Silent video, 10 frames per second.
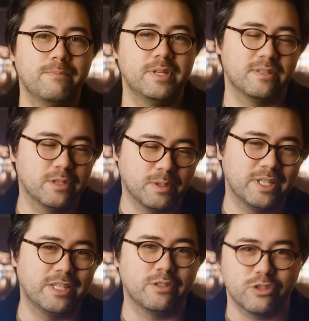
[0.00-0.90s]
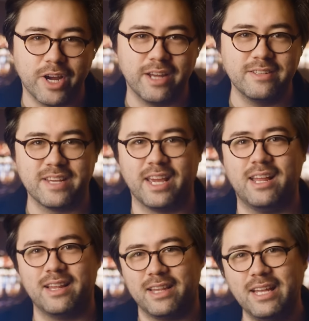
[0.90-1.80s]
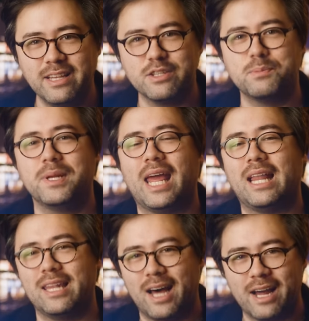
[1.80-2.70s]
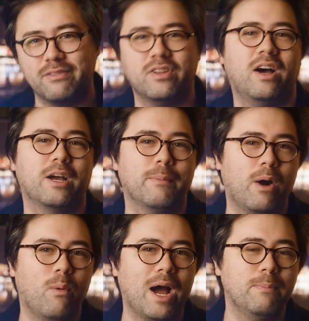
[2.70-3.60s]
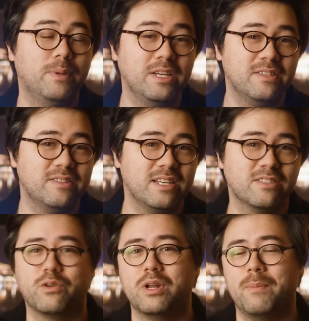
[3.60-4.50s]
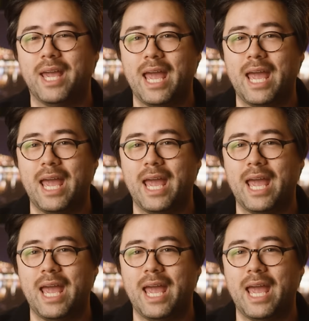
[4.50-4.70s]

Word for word: This is Luke with Digital Trends, and lately there's been a lot of talk about why PCs are going to make